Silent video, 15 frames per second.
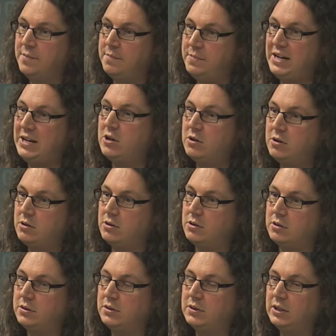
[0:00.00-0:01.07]

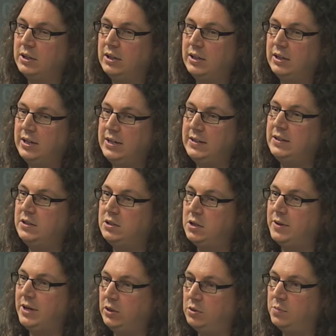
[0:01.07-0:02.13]
because it is
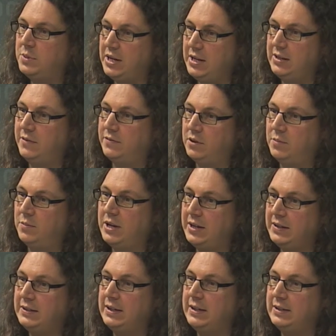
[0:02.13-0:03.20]
going to be in different
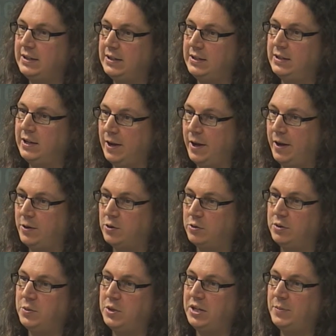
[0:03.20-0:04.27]
places and
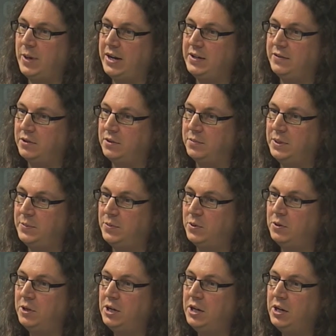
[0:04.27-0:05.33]
contributed by different
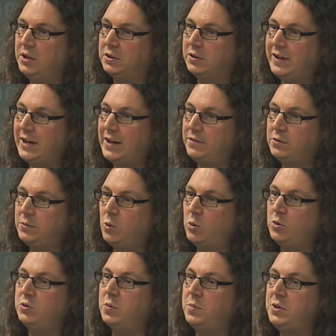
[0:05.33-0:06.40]
people. So there have to
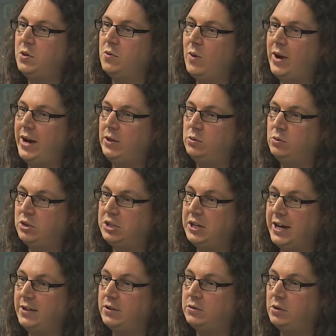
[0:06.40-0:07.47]
also be a way to
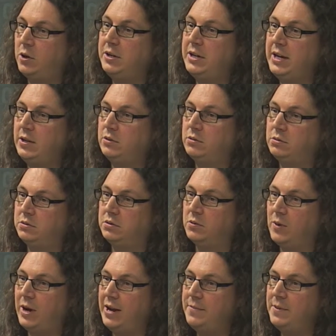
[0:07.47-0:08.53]
share, again through the
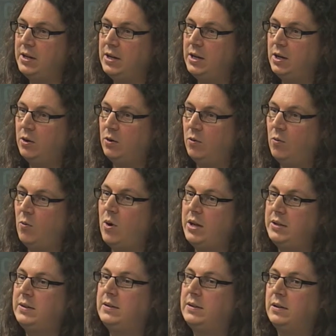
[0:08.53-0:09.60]
web,
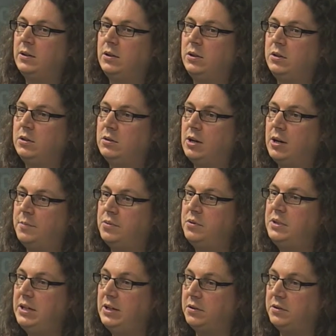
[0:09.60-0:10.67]
what you are
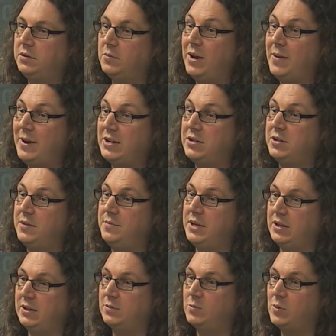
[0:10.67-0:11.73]
putting on the web actually
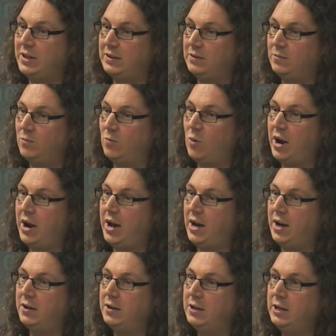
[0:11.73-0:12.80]
means. What are